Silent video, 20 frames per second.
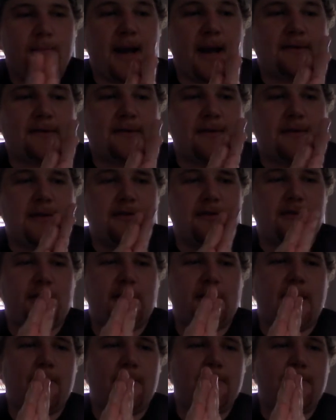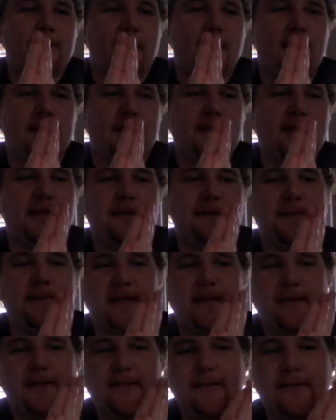Caesar Clown's guinea
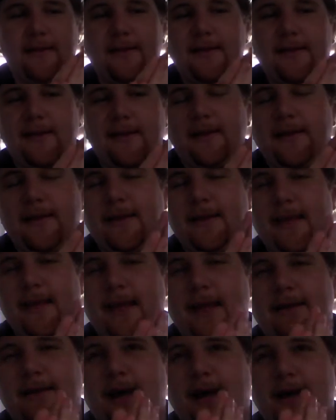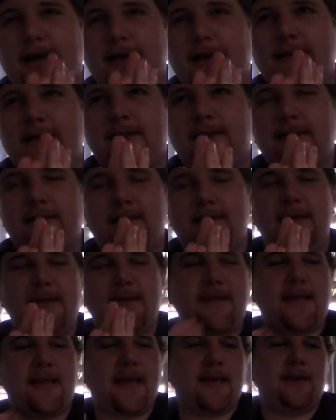pigs, and he's
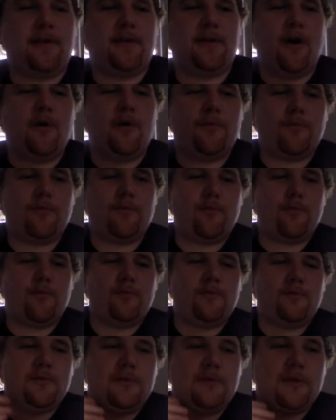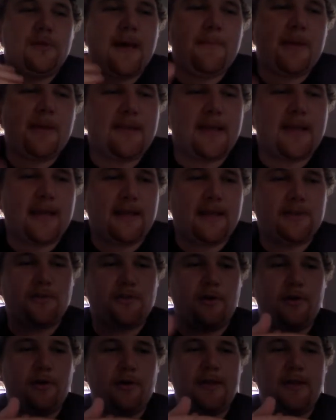saying, you know, let me take
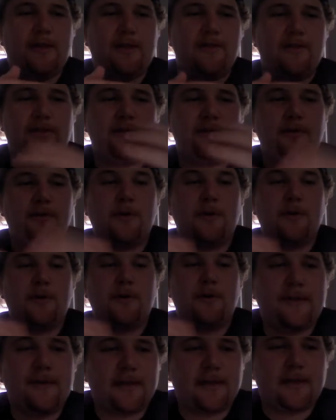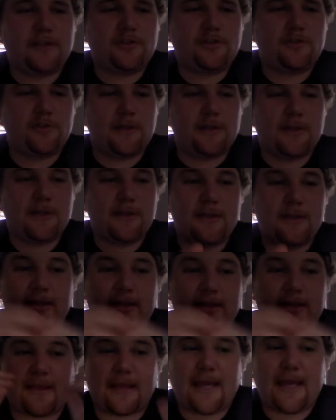control of this because your guy
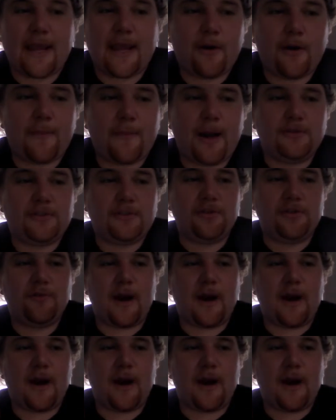doesn't care about you.